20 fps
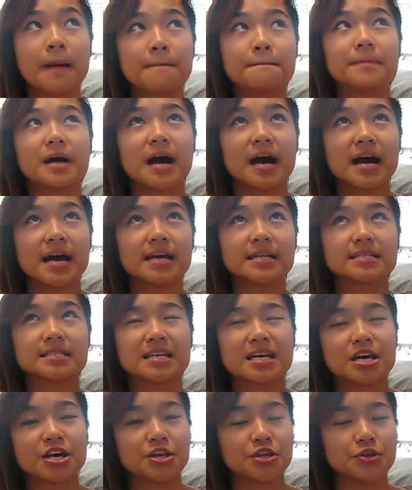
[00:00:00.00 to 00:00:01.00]
But
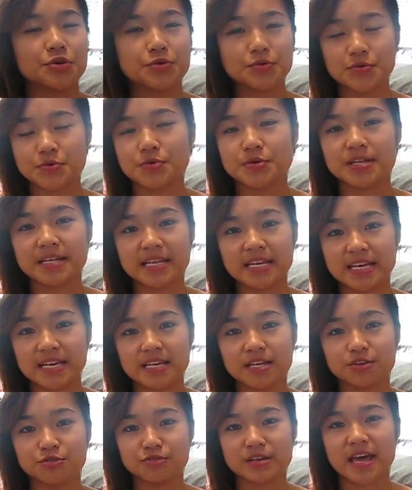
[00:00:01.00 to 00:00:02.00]

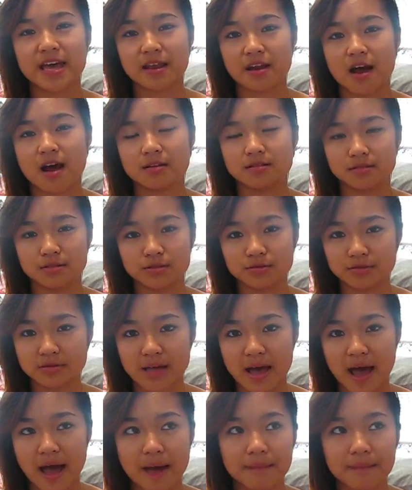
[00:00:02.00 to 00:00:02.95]
you cannot do that.